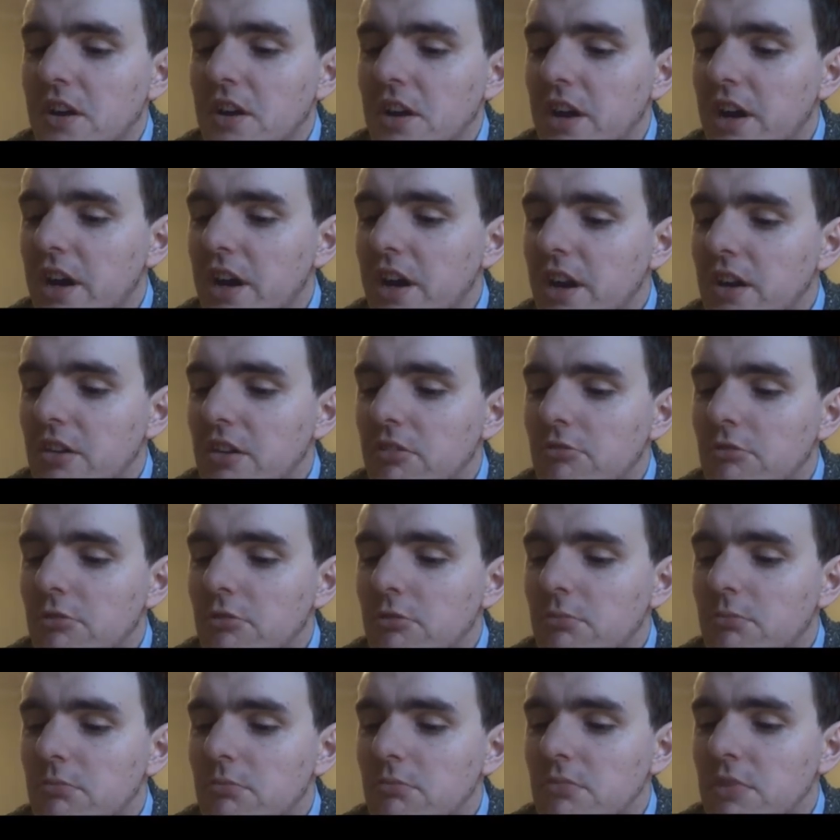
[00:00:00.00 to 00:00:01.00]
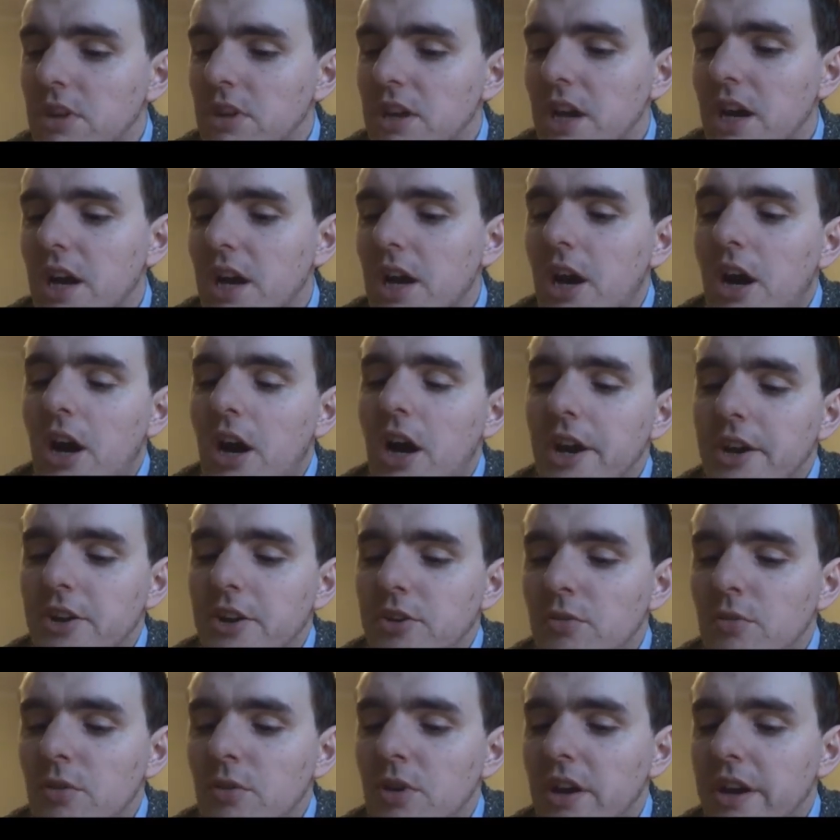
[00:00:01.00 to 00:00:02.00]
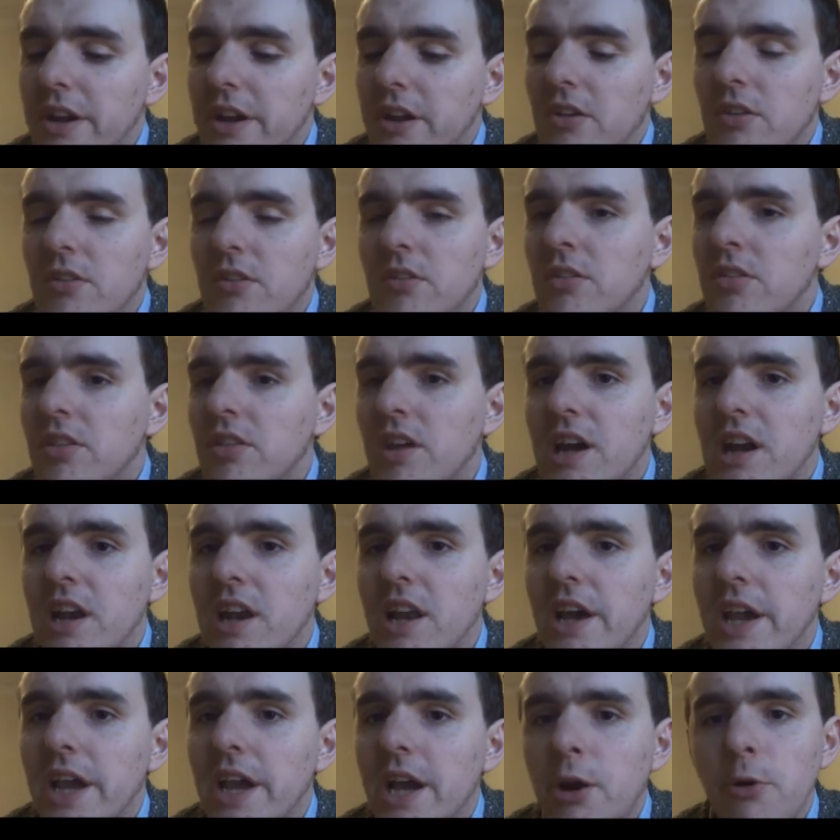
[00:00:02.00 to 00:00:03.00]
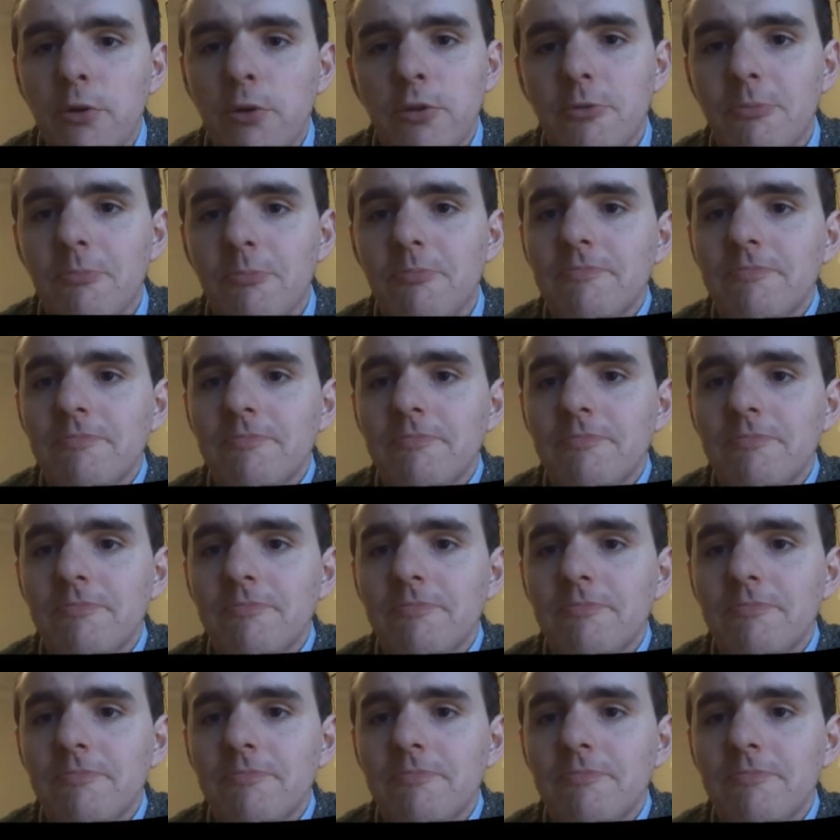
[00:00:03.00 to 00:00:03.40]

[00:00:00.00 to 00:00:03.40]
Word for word: And yeah, I do like that layout.